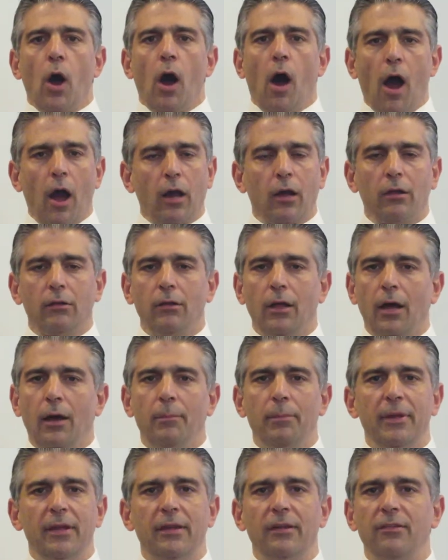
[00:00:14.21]
Our
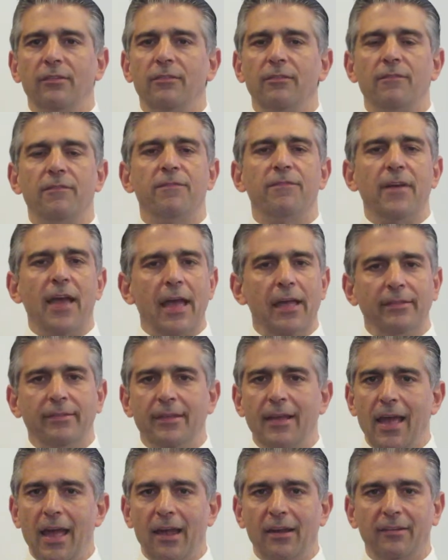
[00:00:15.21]
club is
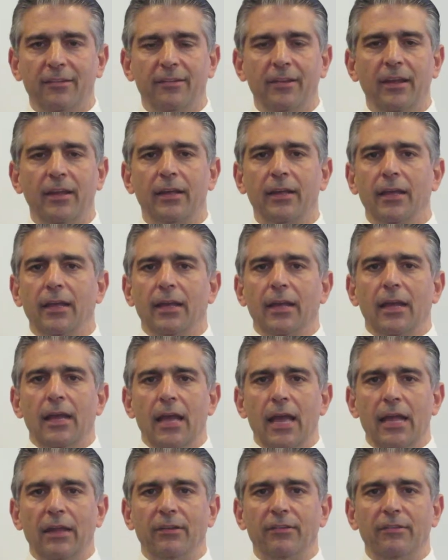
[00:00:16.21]
fantastic,
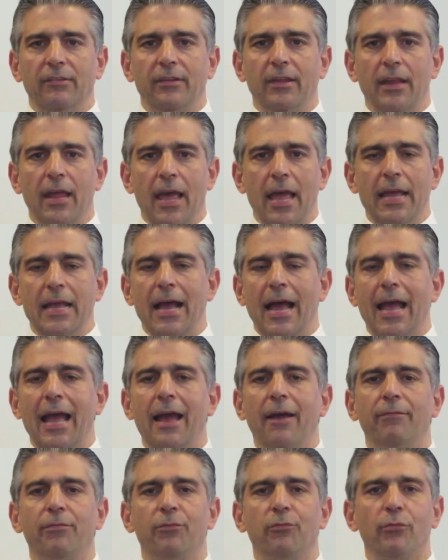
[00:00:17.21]
and today I
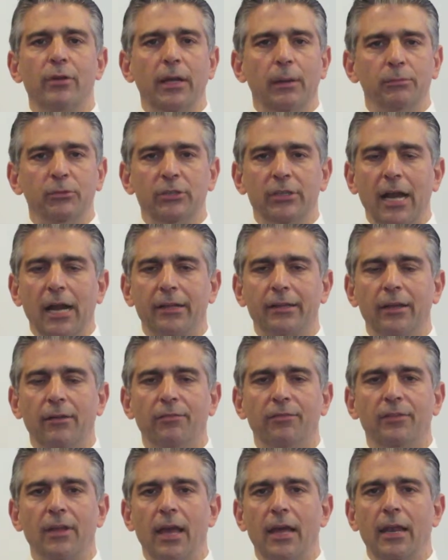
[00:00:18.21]
have 3
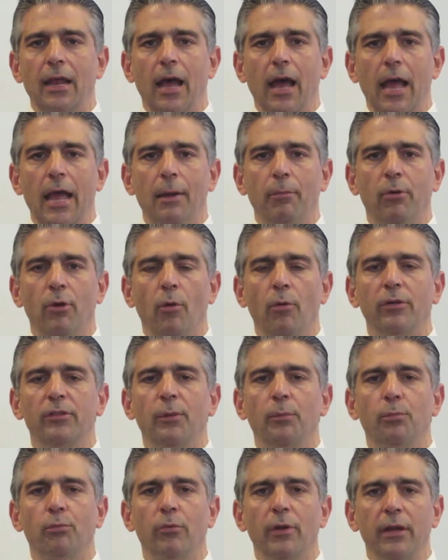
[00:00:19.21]
objectives that I am going to
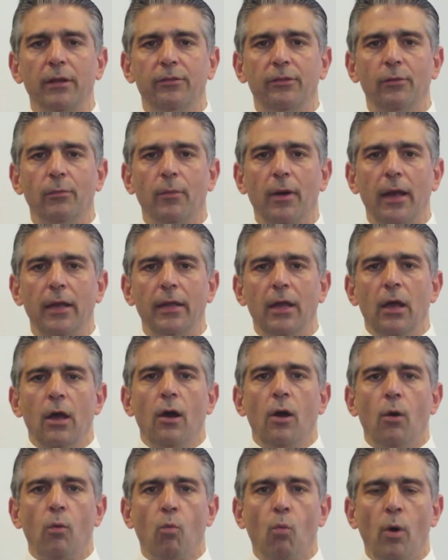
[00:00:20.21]
bring to my
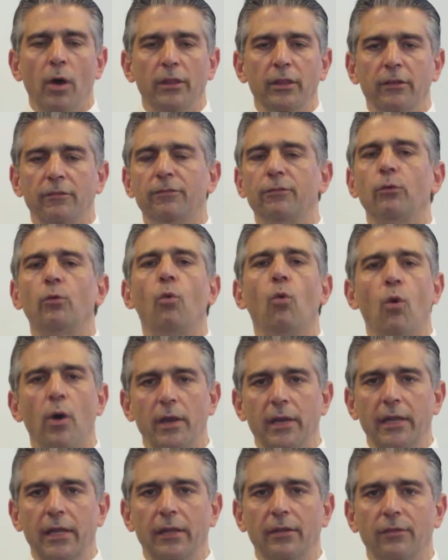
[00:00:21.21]
wonderful
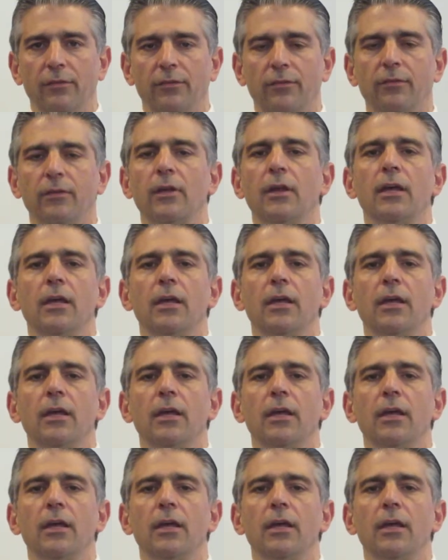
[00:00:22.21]
audience.